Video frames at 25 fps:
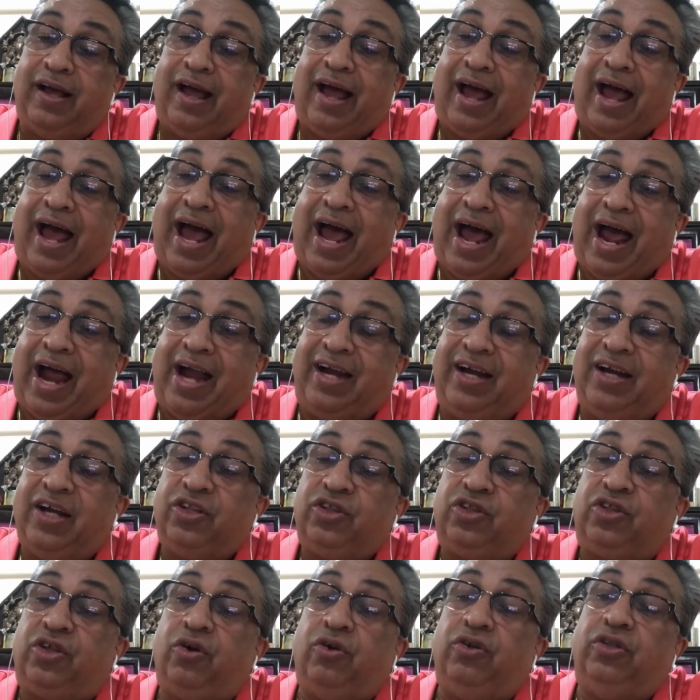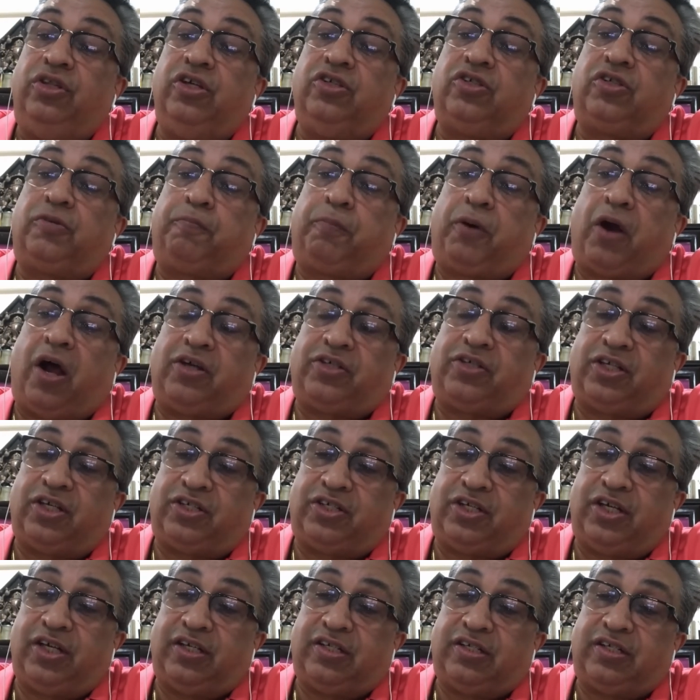and through these
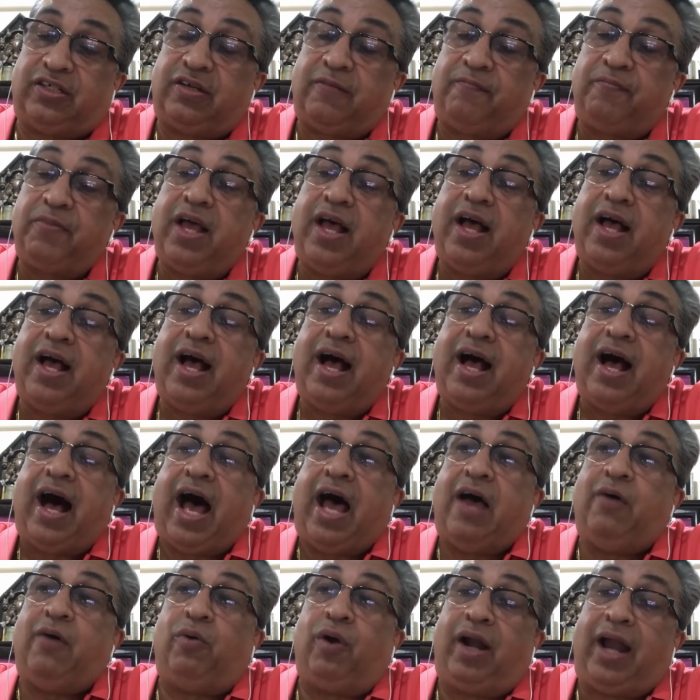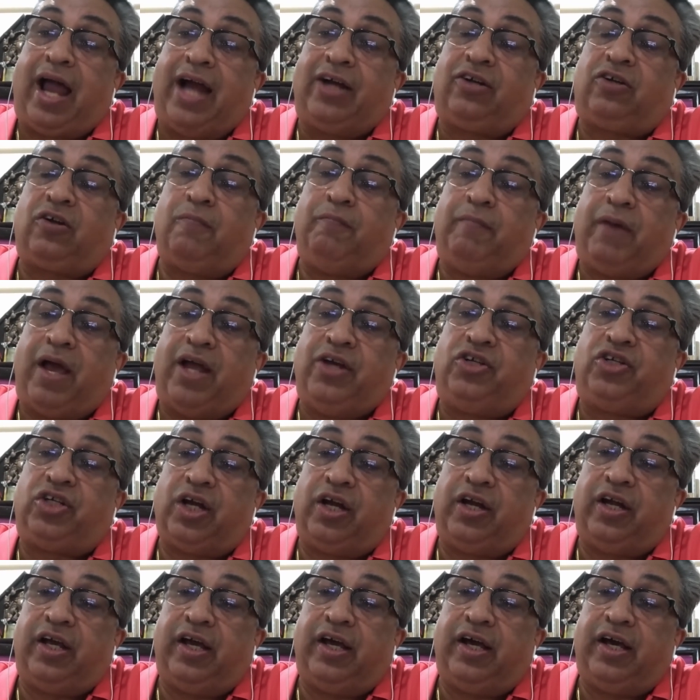processes. I would like to mention
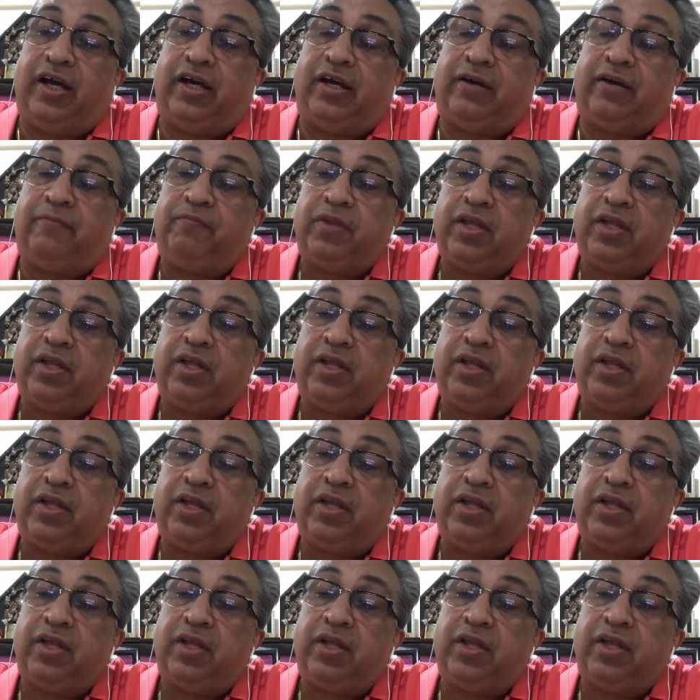here